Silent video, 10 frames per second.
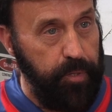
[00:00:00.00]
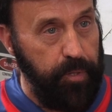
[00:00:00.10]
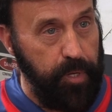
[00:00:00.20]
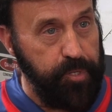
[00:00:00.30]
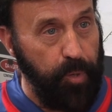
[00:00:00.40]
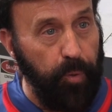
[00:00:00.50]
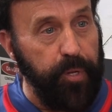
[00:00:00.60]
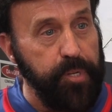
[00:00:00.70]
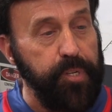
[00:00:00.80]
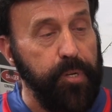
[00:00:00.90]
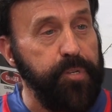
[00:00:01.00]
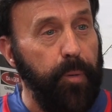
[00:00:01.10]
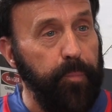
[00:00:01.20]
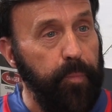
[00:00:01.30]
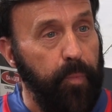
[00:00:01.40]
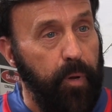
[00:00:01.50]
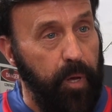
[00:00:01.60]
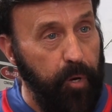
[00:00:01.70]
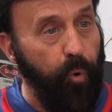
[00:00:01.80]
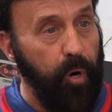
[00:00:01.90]
that sold this system
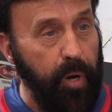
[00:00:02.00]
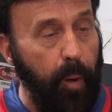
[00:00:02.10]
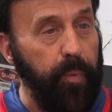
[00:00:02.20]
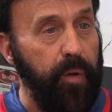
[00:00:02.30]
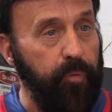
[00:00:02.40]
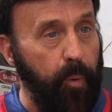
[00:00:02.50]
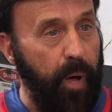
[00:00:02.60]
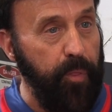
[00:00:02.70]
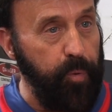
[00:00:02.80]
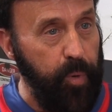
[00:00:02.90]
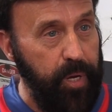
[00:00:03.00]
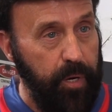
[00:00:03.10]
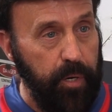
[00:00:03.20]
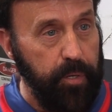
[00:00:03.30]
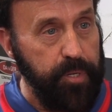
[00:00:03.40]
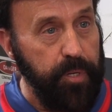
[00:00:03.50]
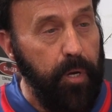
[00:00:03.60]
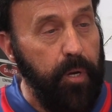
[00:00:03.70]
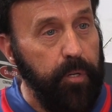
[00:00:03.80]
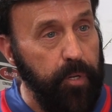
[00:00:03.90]
into our company for about 3 years
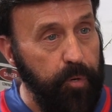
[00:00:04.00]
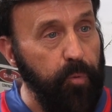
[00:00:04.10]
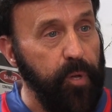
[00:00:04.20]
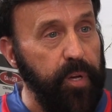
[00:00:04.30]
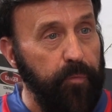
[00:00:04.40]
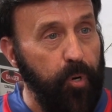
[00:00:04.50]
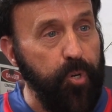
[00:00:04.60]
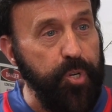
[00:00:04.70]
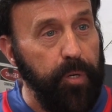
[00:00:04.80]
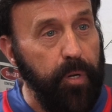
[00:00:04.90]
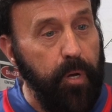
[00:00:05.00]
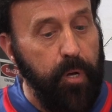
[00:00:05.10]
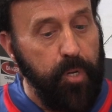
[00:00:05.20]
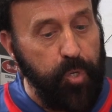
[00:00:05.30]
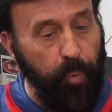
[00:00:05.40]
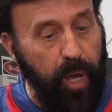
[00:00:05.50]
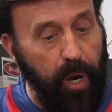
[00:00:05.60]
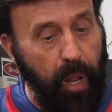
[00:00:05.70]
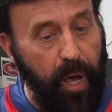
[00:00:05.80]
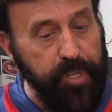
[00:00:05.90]
to do the conversion. So we
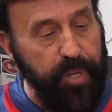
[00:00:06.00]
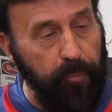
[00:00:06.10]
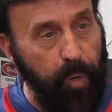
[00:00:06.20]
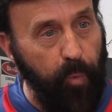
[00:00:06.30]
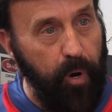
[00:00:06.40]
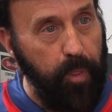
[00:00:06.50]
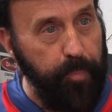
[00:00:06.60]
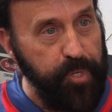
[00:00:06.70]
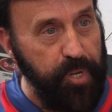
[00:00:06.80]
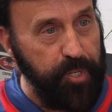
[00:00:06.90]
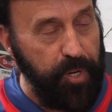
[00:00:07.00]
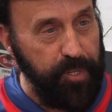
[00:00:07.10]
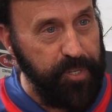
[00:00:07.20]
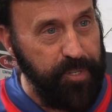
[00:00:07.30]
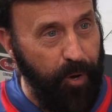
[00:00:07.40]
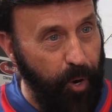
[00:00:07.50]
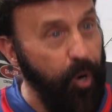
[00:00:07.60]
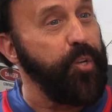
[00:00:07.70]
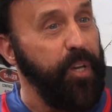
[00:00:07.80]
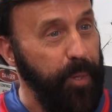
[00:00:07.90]
analyzed every one of the positions on
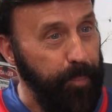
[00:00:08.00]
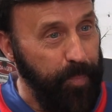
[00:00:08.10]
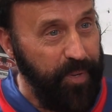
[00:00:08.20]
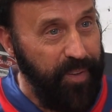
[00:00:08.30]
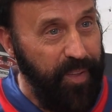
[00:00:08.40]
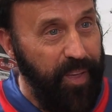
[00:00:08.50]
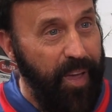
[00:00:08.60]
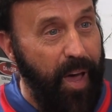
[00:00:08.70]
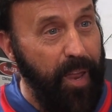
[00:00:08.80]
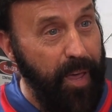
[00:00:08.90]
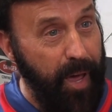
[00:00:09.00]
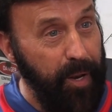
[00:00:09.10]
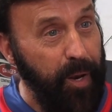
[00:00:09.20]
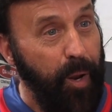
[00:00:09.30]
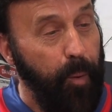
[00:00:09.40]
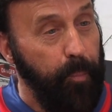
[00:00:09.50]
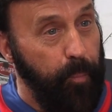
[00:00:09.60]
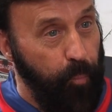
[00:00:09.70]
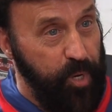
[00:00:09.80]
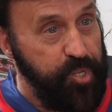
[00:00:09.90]
our team, and then
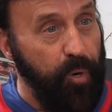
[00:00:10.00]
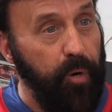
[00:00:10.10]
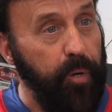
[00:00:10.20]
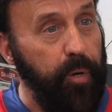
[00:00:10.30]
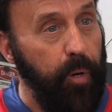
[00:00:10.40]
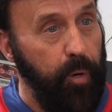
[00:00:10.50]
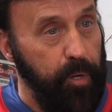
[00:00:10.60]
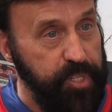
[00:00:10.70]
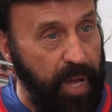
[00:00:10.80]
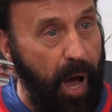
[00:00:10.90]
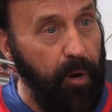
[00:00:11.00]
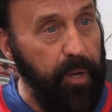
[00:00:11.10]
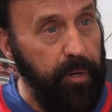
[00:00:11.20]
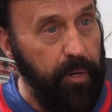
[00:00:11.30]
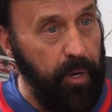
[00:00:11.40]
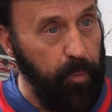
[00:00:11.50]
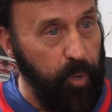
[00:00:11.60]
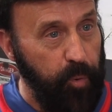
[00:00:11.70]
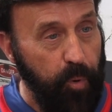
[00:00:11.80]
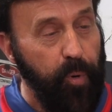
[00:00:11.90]
we started scouting and
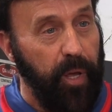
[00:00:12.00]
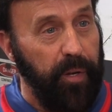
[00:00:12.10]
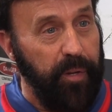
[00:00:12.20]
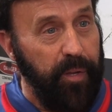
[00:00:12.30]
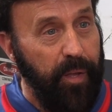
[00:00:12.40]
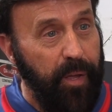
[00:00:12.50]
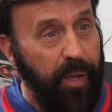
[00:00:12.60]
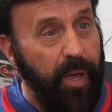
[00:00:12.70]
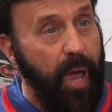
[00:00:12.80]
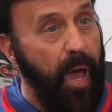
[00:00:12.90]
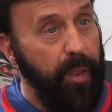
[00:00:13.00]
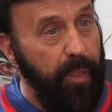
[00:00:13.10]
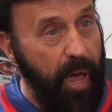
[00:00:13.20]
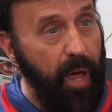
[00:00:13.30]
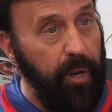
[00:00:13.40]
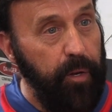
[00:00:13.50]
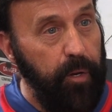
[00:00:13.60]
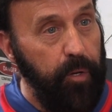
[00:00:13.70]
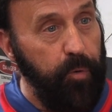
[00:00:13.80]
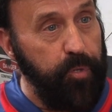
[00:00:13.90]
recruiting. And
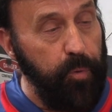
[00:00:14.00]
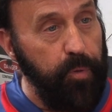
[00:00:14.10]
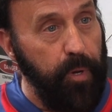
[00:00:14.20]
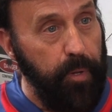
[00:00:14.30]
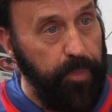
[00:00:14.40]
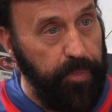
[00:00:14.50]
then you do the